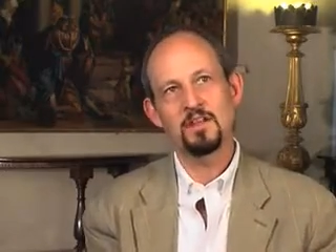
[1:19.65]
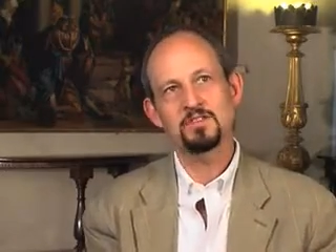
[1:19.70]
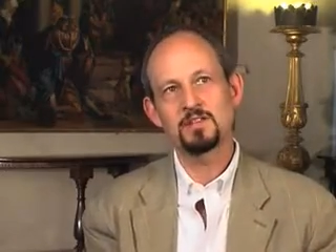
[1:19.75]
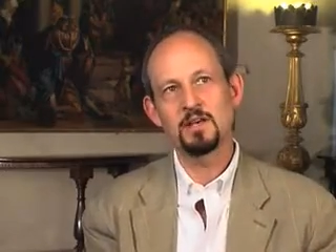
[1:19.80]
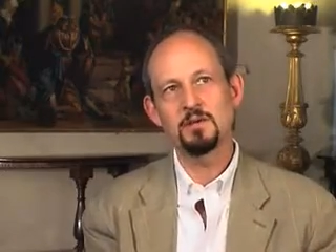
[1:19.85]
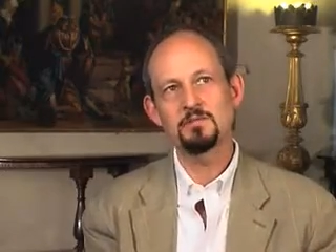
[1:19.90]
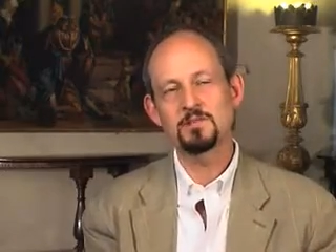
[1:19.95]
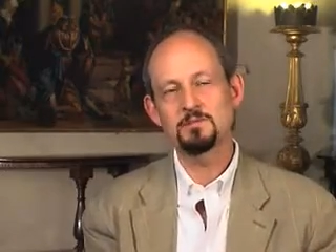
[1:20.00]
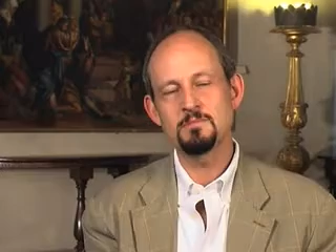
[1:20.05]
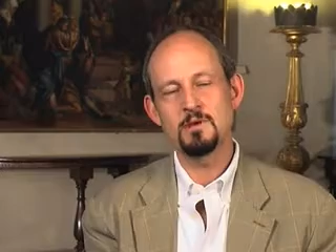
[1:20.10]
And
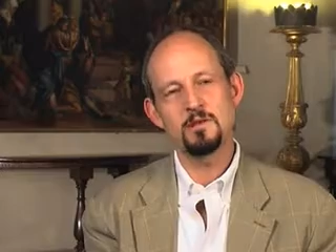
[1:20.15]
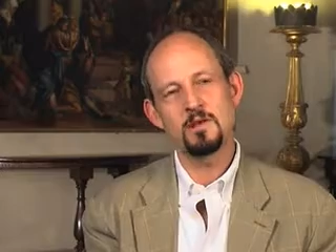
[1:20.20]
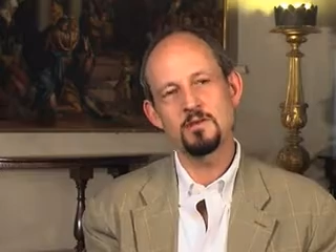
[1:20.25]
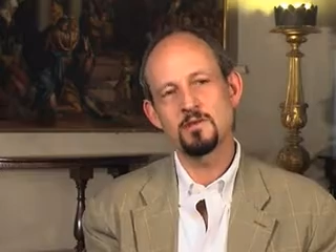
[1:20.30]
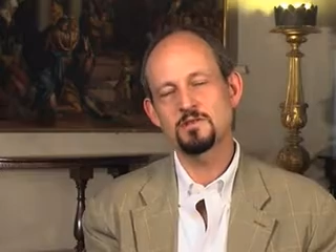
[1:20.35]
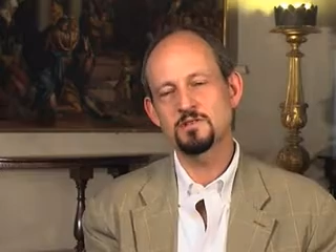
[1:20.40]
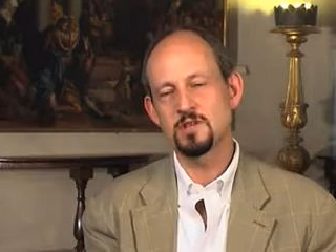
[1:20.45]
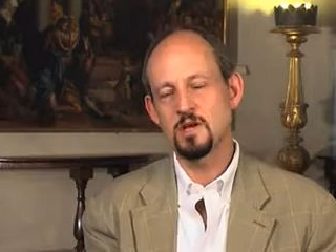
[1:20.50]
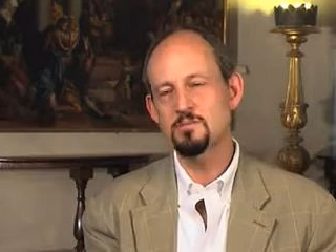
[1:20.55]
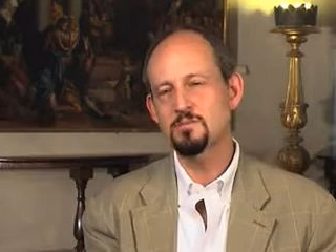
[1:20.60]
it seems to me
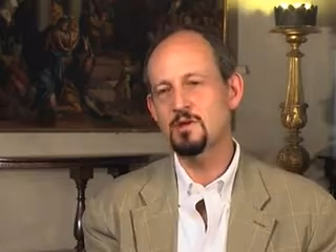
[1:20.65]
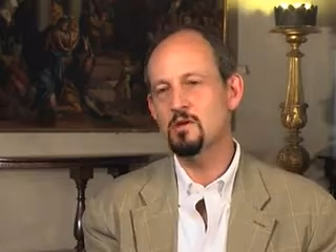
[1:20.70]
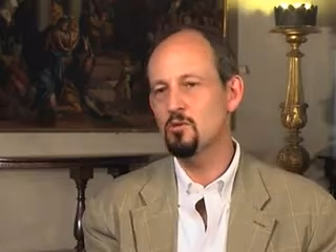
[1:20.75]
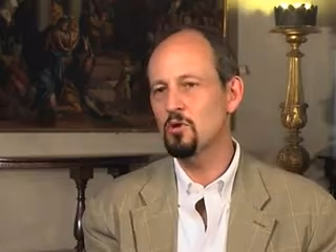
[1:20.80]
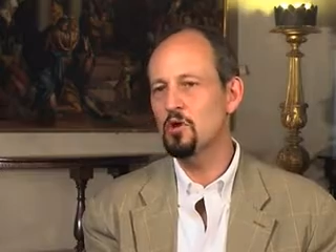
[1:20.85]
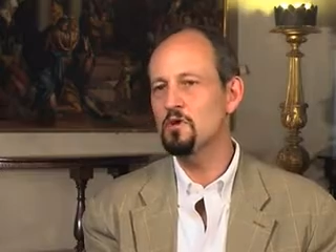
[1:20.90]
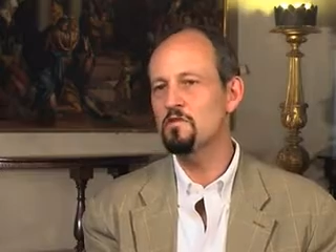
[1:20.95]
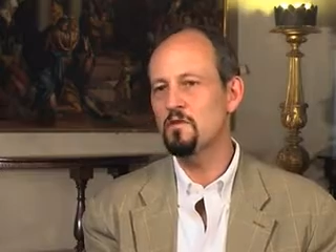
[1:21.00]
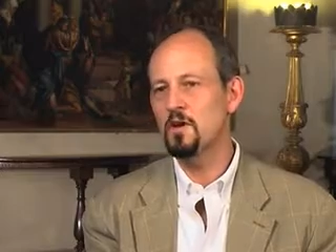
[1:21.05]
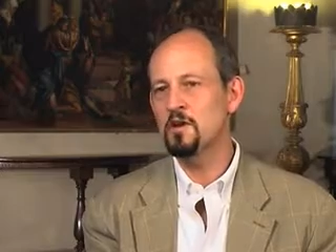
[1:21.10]
that there's
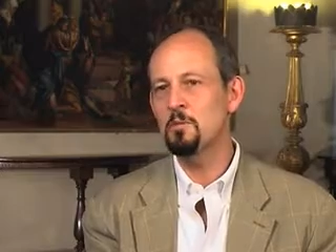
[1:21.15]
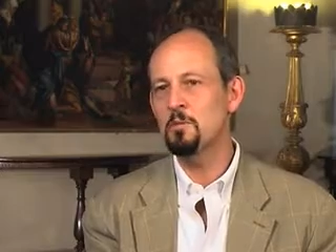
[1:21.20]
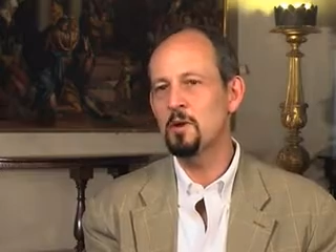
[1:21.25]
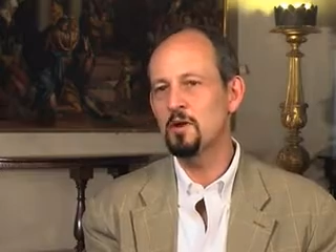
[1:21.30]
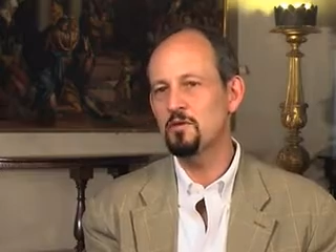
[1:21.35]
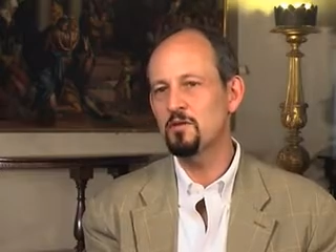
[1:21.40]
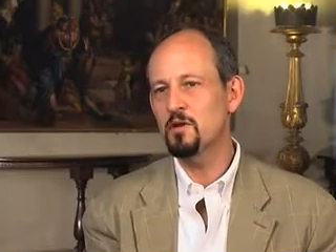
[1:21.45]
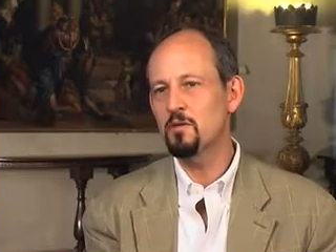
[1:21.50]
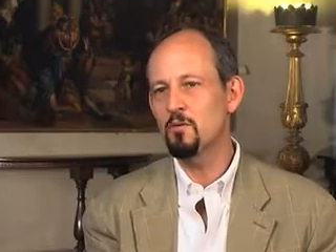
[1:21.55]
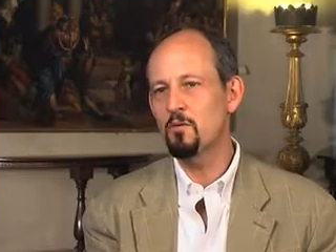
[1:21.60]
something really
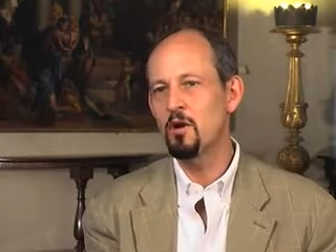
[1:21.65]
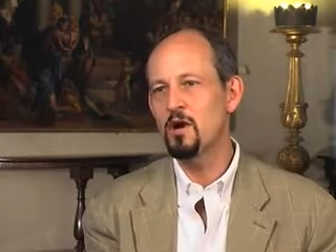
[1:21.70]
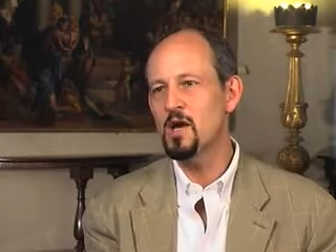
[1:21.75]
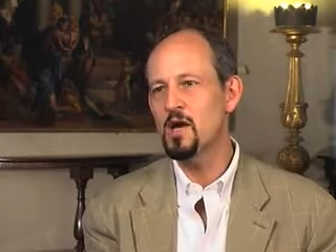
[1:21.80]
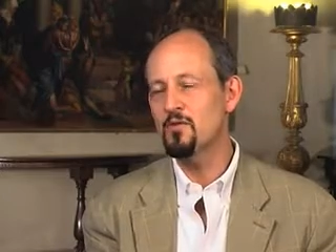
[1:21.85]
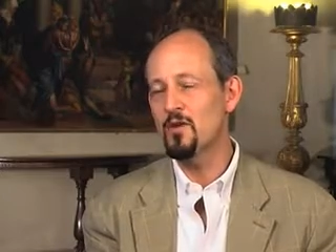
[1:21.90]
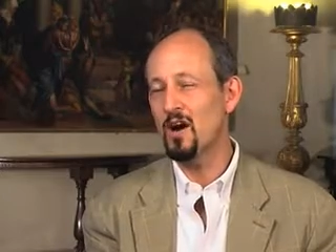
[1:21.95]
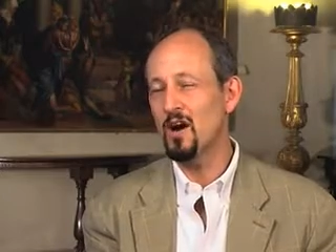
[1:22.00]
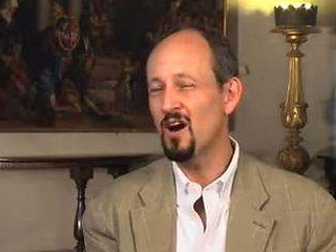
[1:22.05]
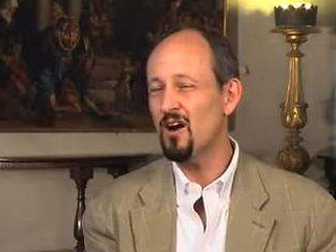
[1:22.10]
fundamentally
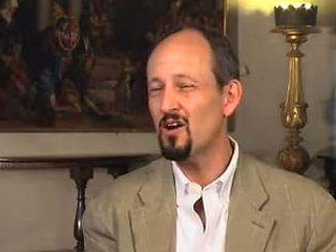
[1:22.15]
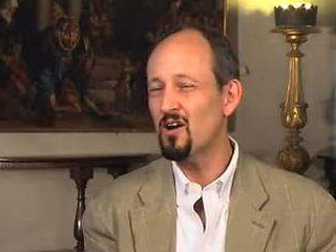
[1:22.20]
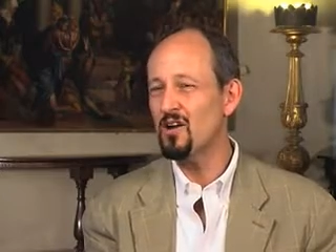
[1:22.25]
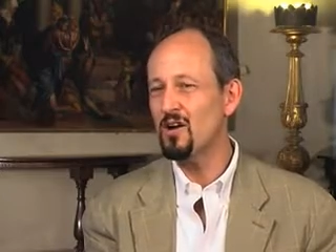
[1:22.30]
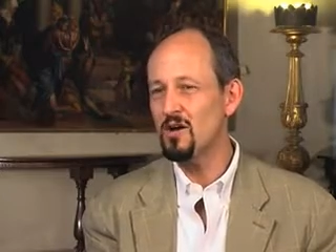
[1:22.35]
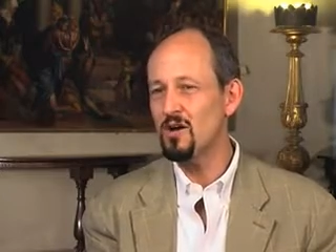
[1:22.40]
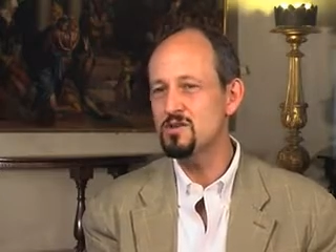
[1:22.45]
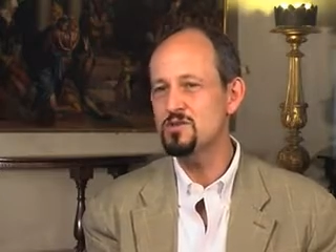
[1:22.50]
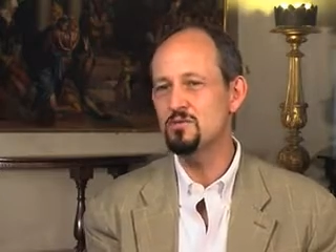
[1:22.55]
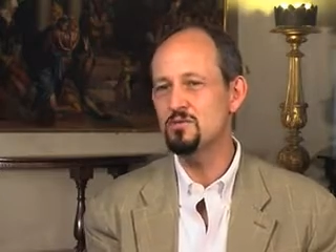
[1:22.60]
wrong if our
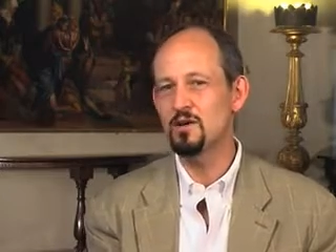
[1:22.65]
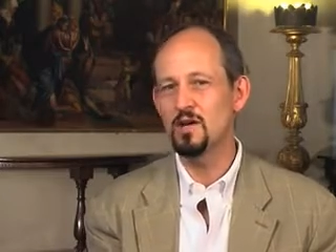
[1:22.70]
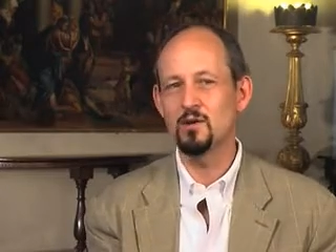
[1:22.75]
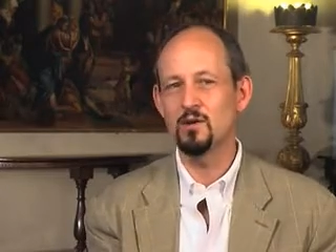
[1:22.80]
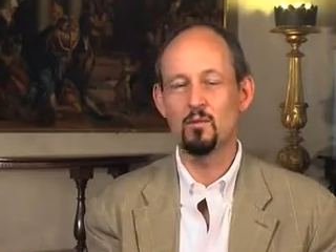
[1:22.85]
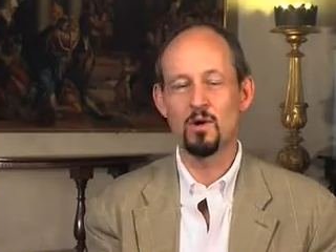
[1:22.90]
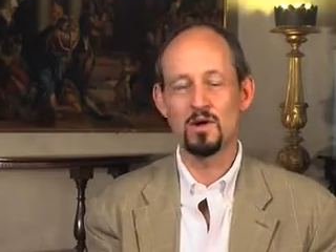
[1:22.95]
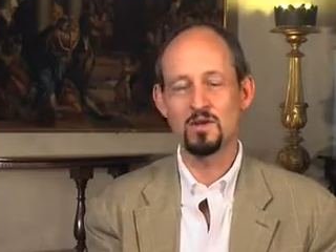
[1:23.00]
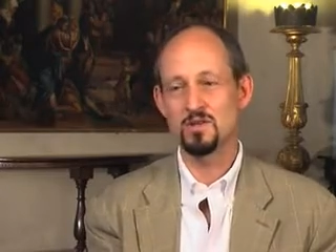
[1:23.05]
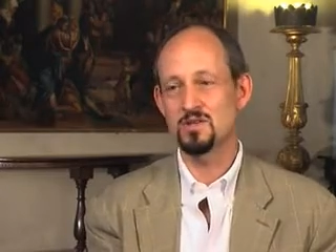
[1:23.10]

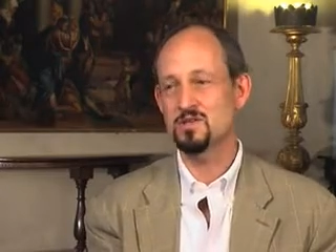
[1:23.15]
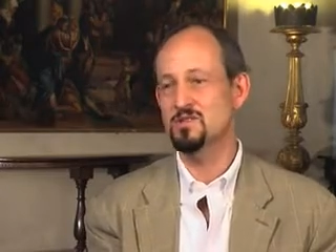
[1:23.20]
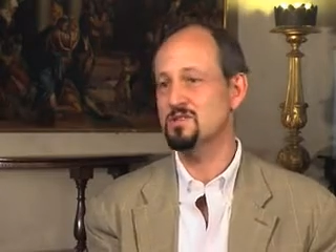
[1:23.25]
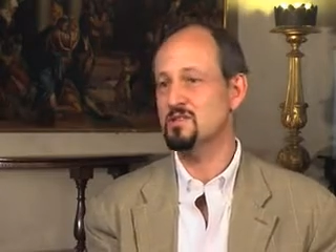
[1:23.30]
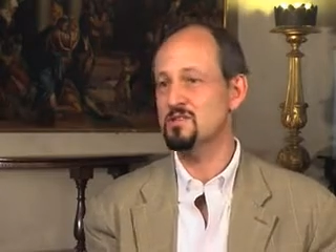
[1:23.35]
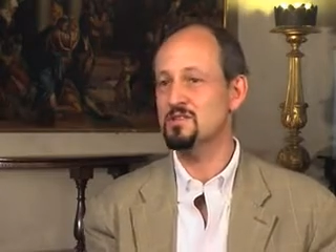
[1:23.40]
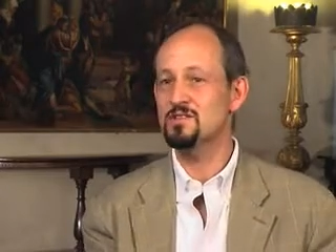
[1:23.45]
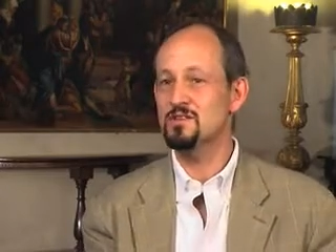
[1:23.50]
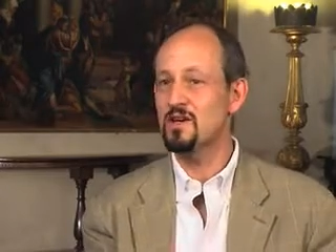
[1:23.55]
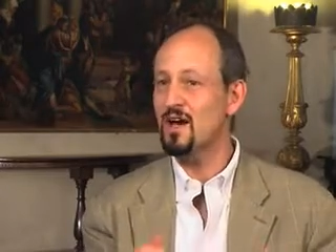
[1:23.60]
country, which
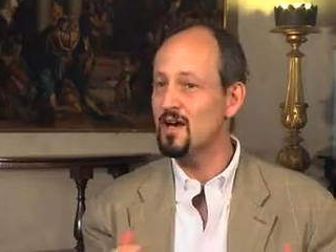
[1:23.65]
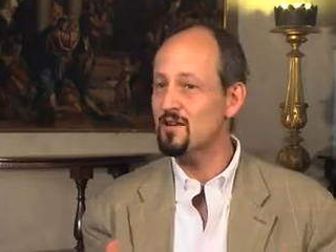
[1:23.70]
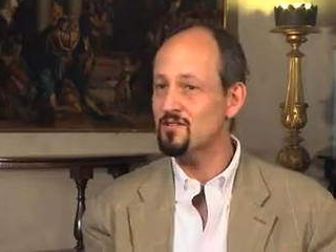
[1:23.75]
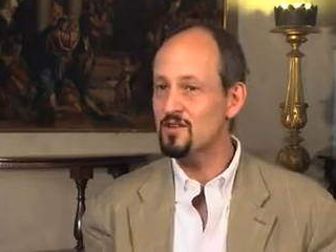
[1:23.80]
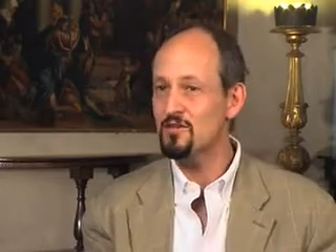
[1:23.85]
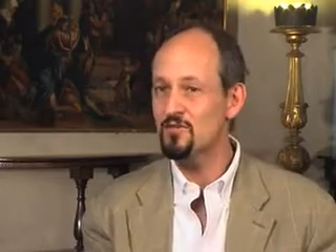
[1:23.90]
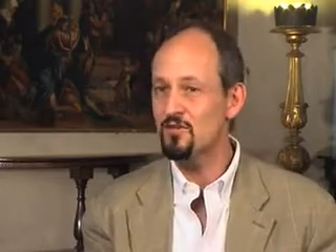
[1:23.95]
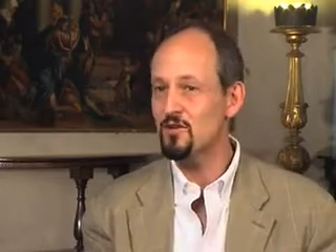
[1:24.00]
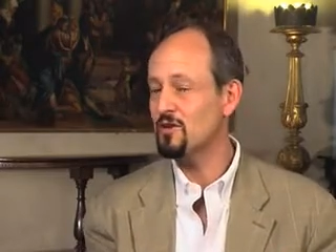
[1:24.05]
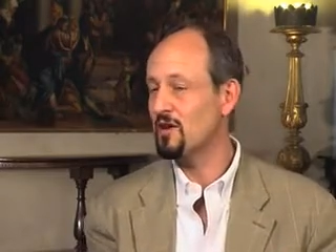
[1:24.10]
is
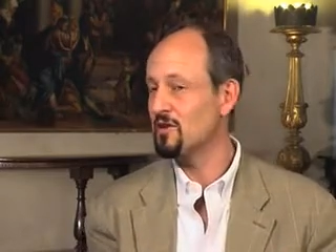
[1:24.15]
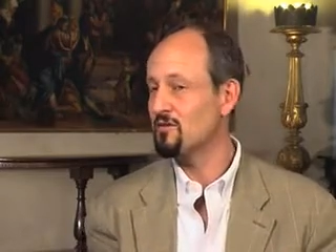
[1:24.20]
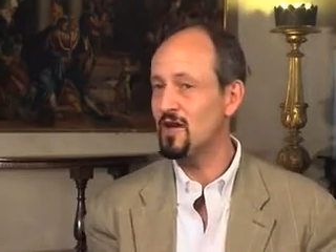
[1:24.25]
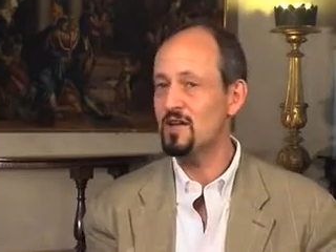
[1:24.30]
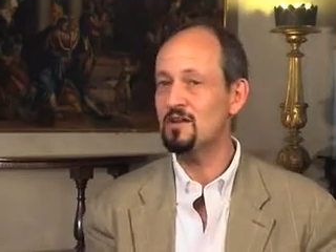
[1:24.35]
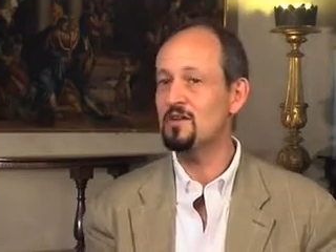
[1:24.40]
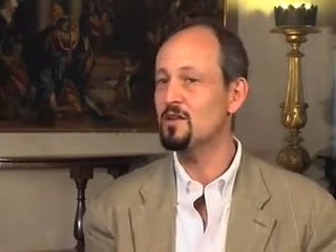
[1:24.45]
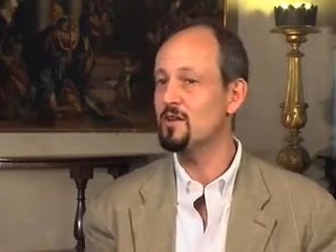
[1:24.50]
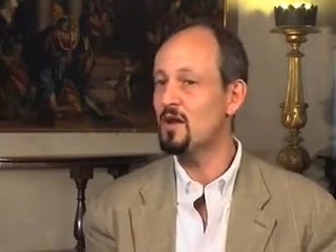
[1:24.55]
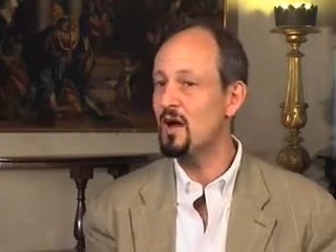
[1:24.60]
scientifically,
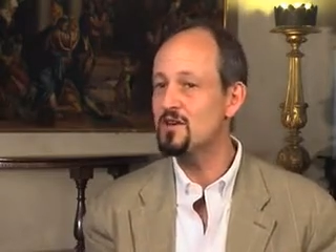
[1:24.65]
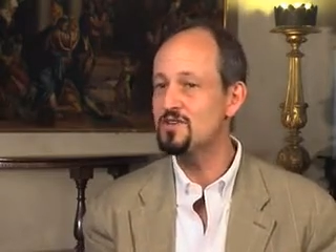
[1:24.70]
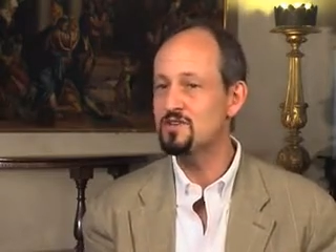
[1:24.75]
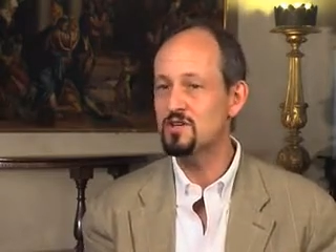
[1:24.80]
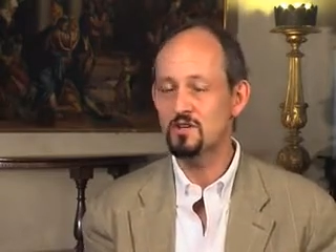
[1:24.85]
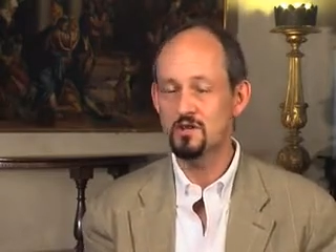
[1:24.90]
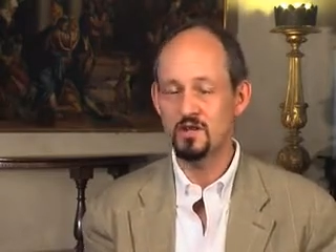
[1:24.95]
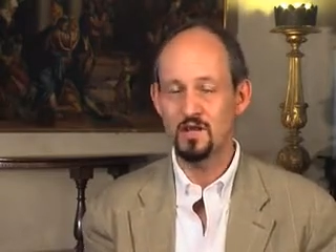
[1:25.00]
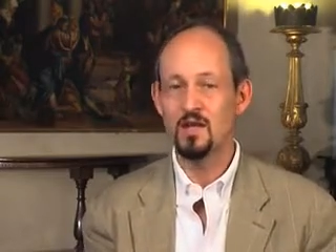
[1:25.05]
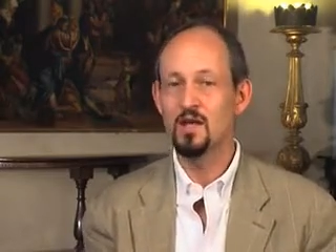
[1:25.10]

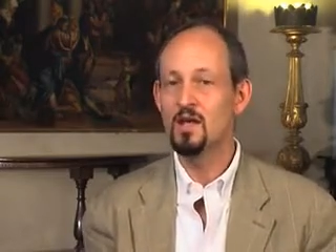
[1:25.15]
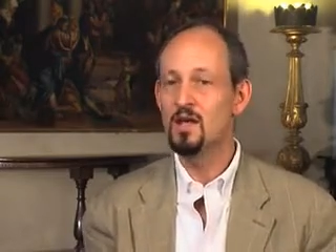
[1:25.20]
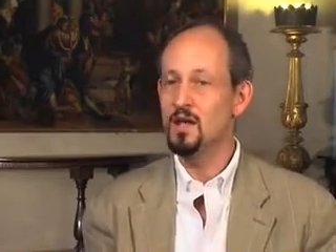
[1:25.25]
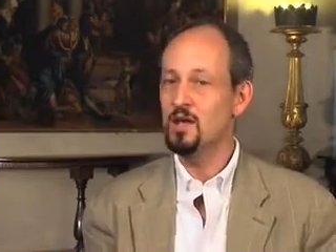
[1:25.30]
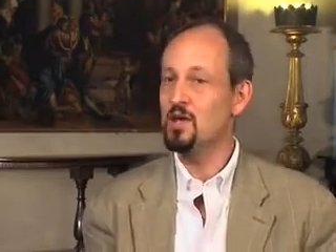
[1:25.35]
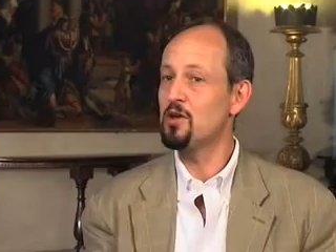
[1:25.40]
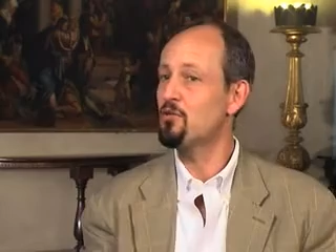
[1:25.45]
technologically,